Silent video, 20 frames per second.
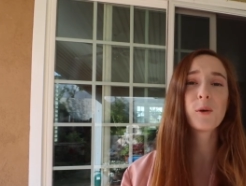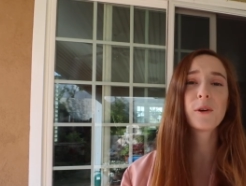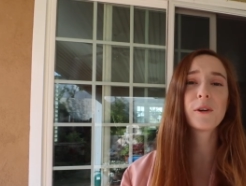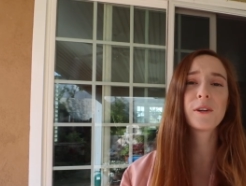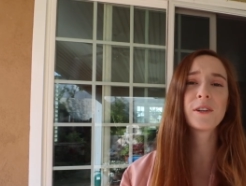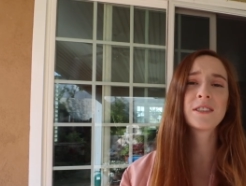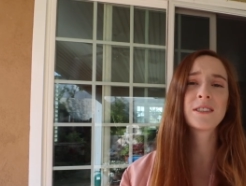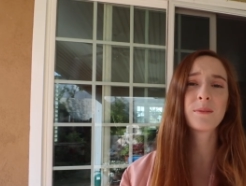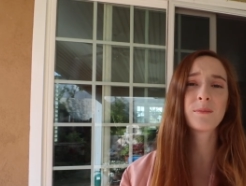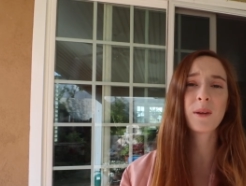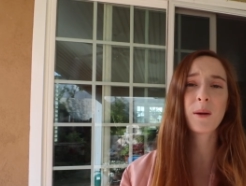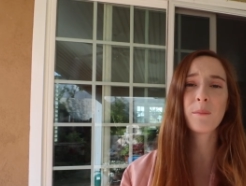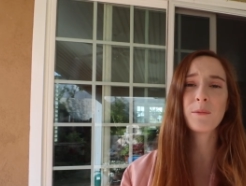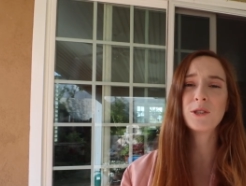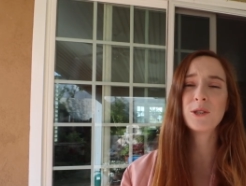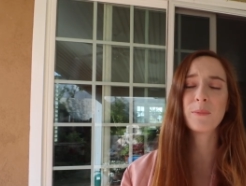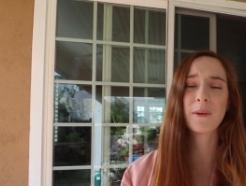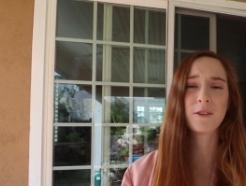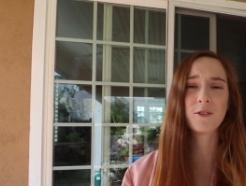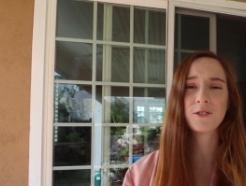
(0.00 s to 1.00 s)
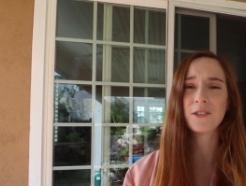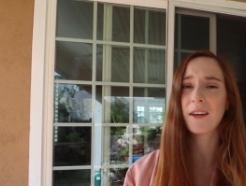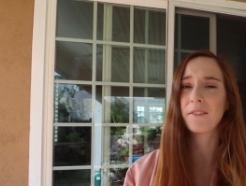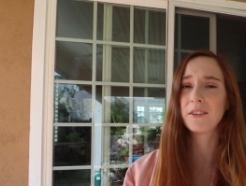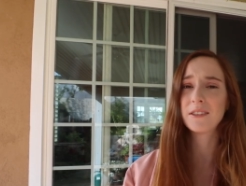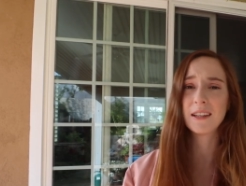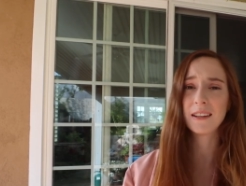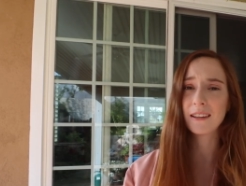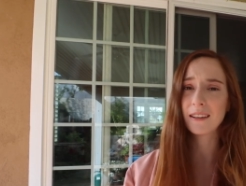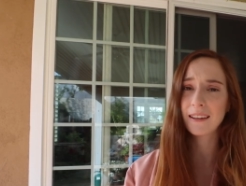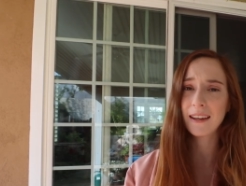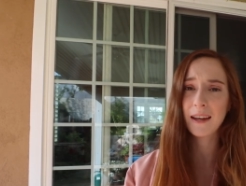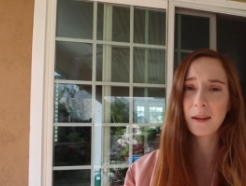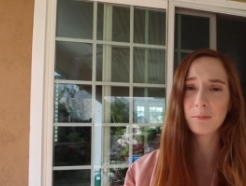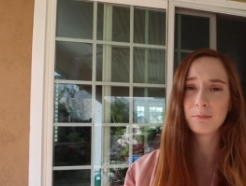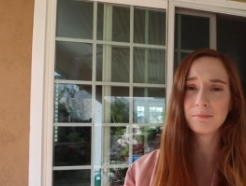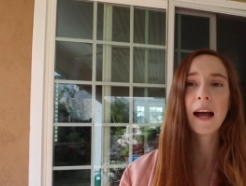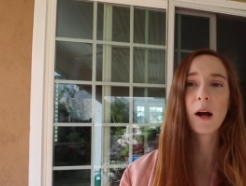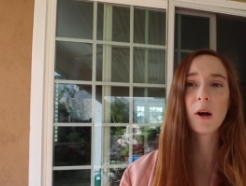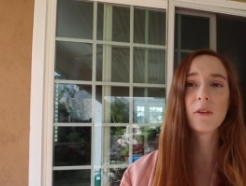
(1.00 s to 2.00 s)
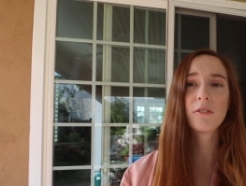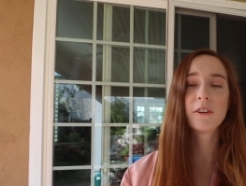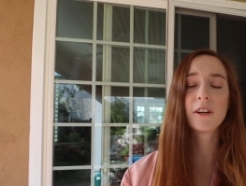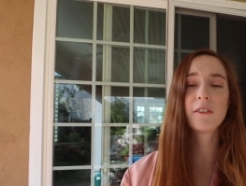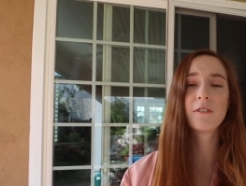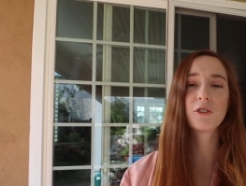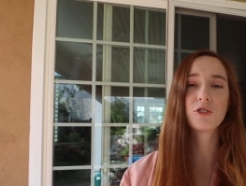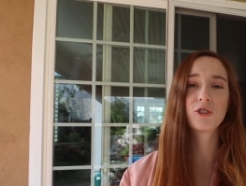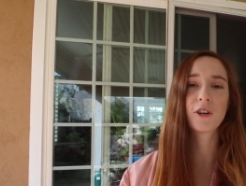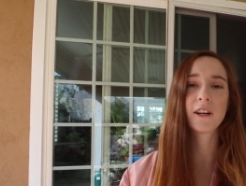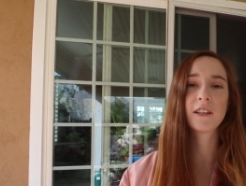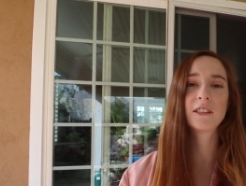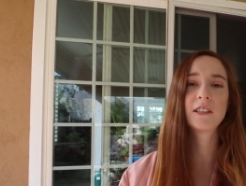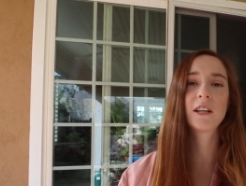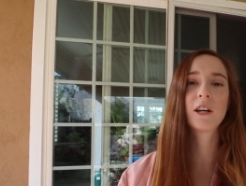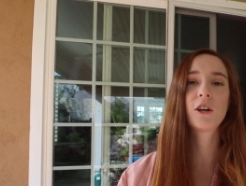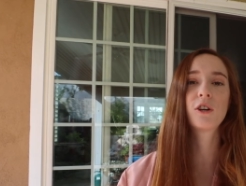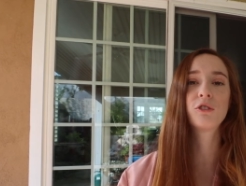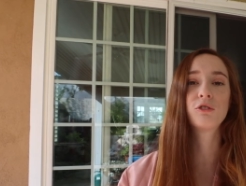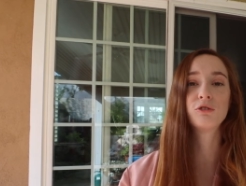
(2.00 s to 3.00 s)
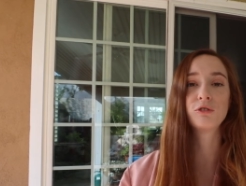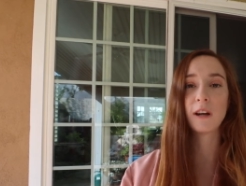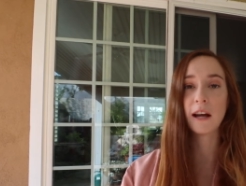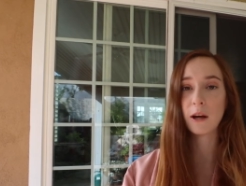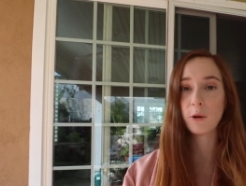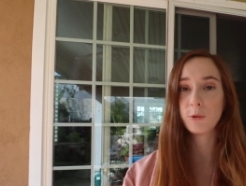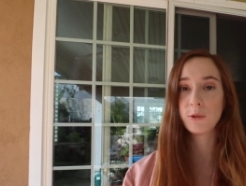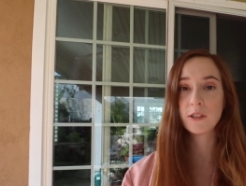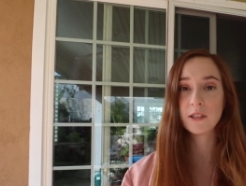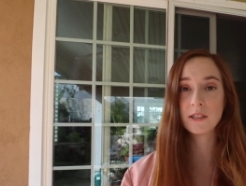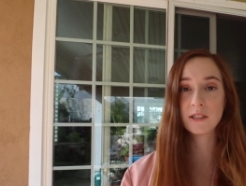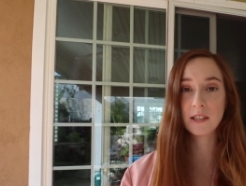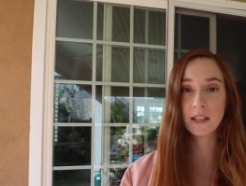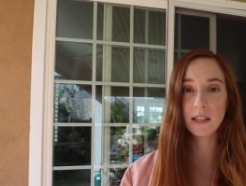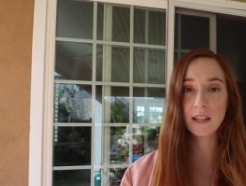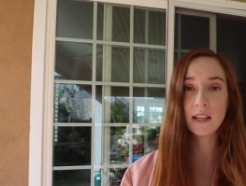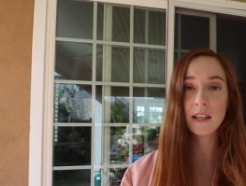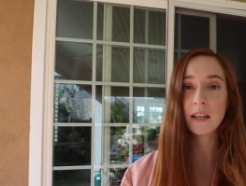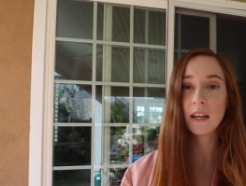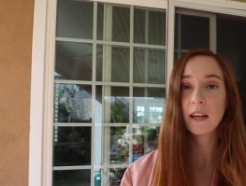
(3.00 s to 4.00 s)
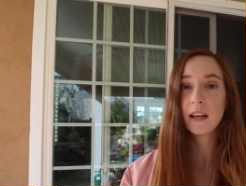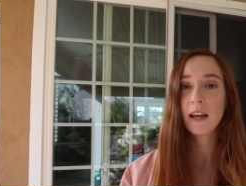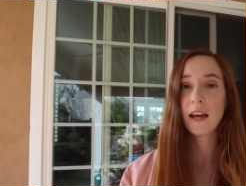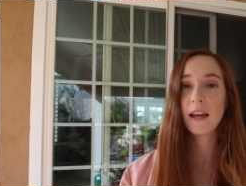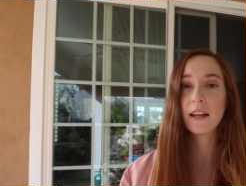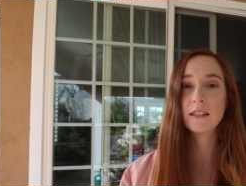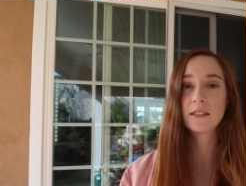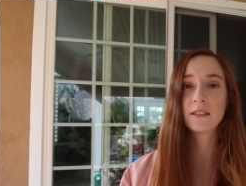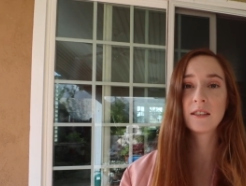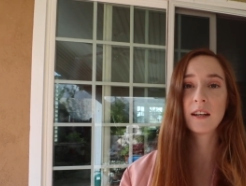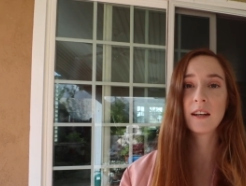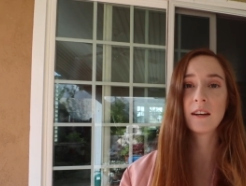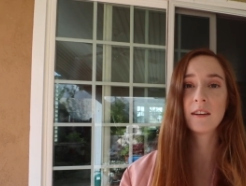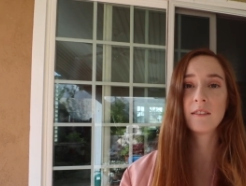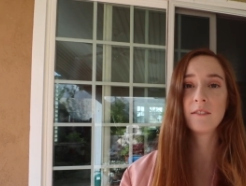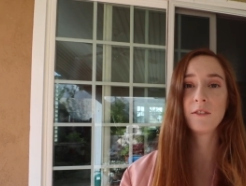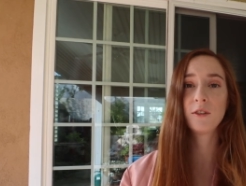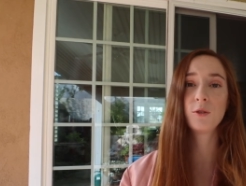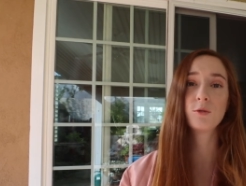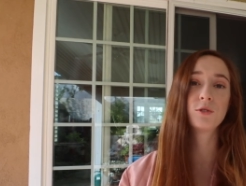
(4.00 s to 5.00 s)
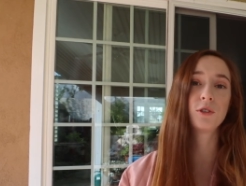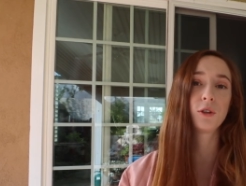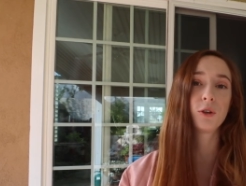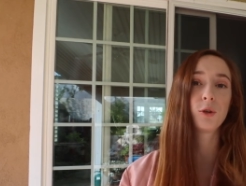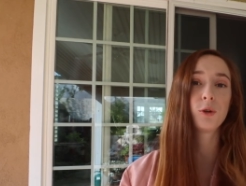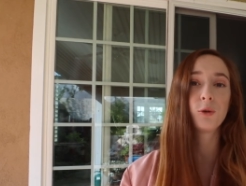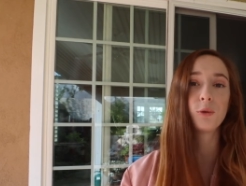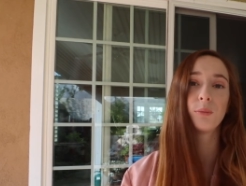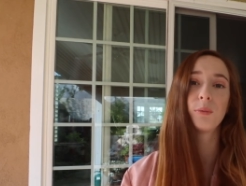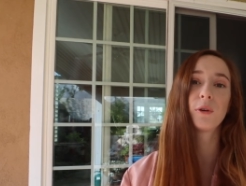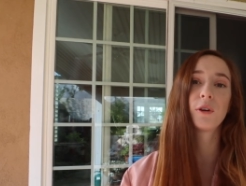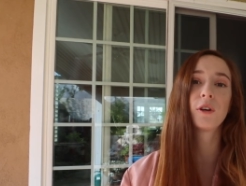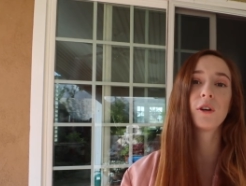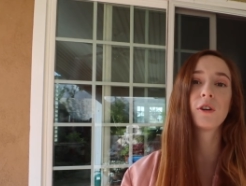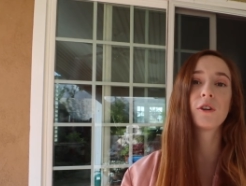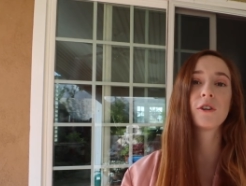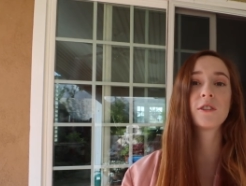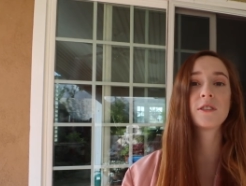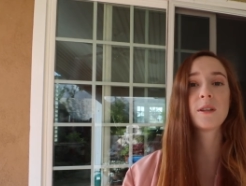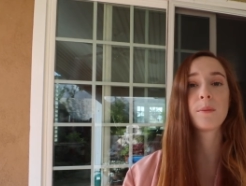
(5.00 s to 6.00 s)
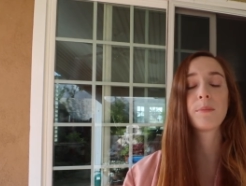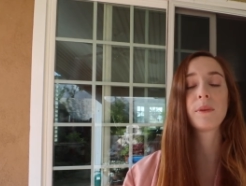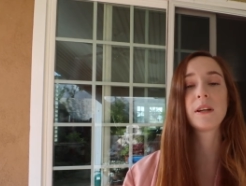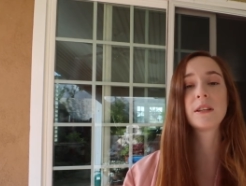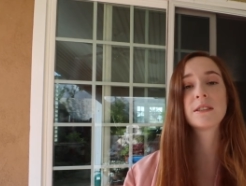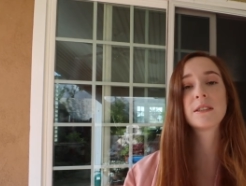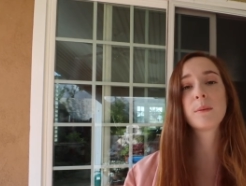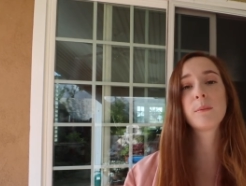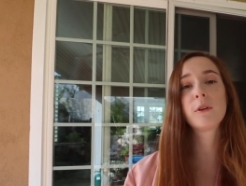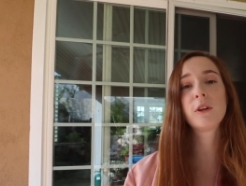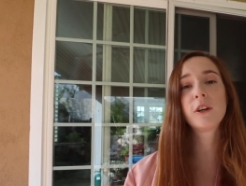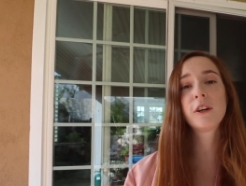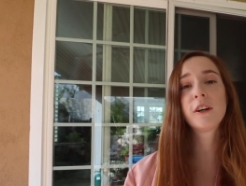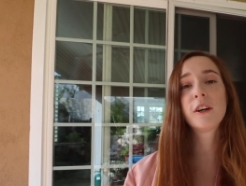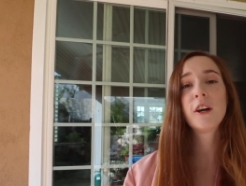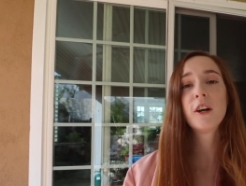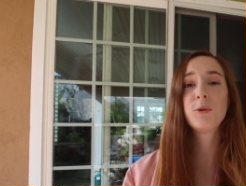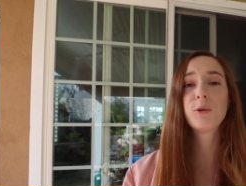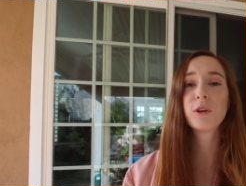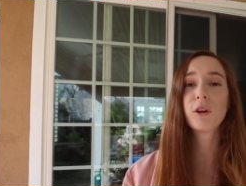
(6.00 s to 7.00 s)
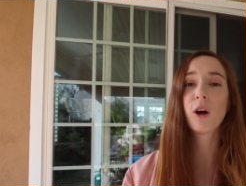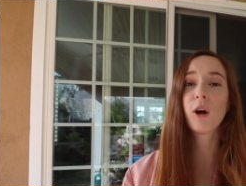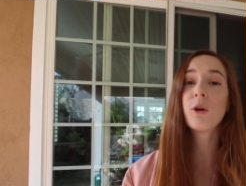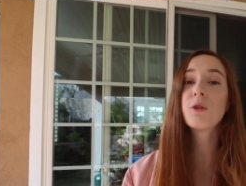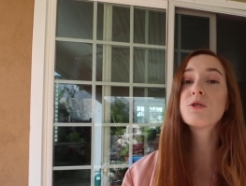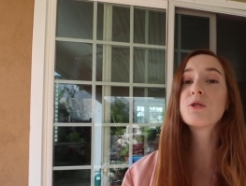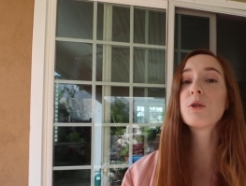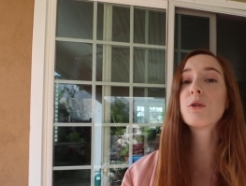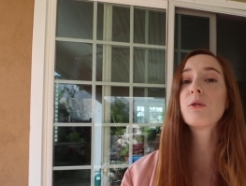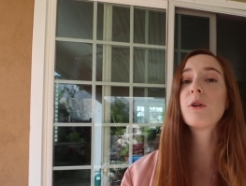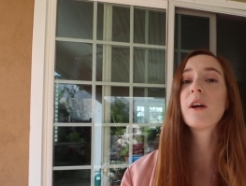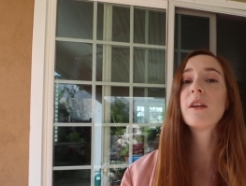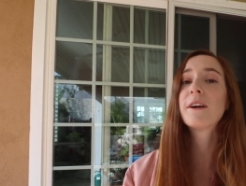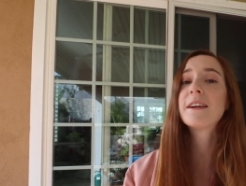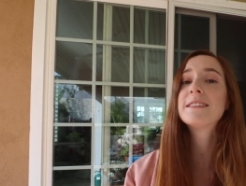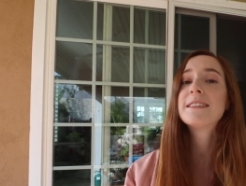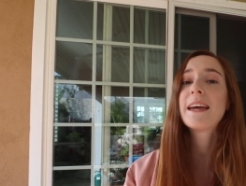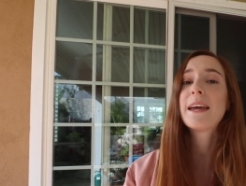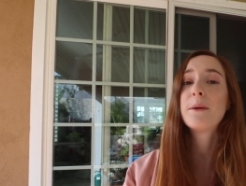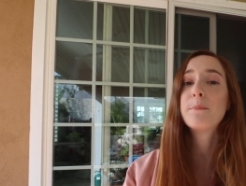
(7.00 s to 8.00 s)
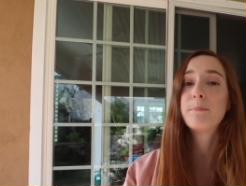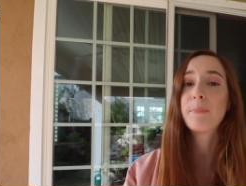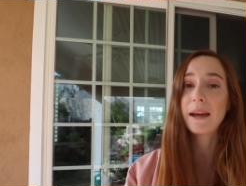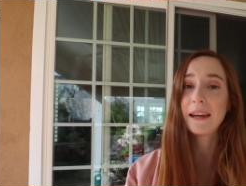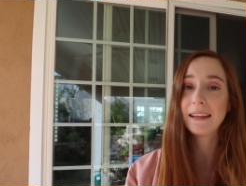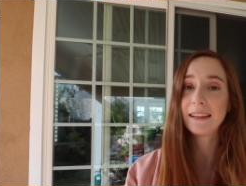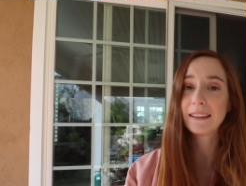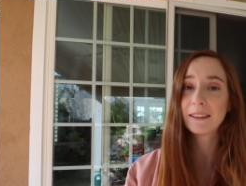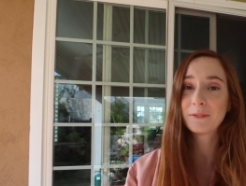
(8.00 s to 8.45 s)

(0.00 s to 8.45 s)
Or sometimes you might just have to take a cab. However, if you're trying to get around a city, instead of using Uber or something similar, you could also rent a bike.